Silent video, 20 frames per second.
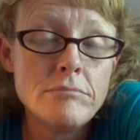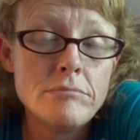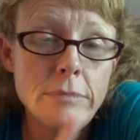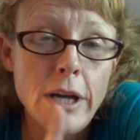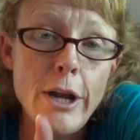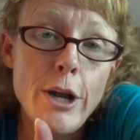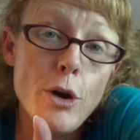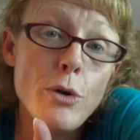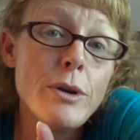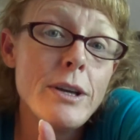
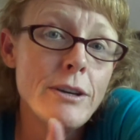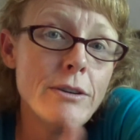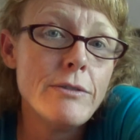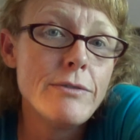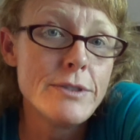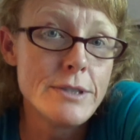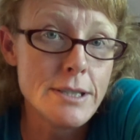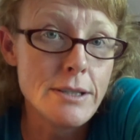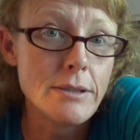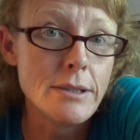A no-kill
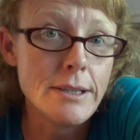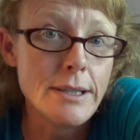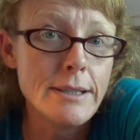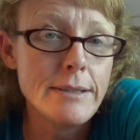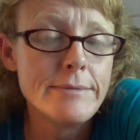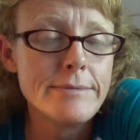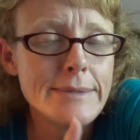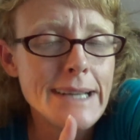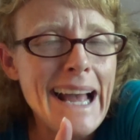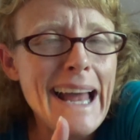facility.
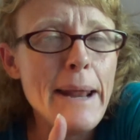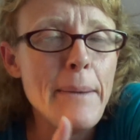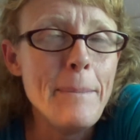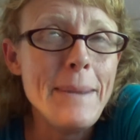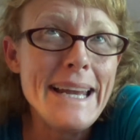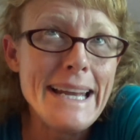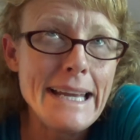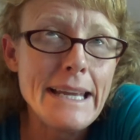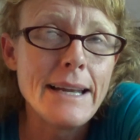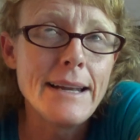An
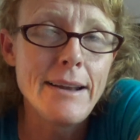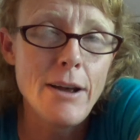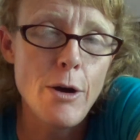immediate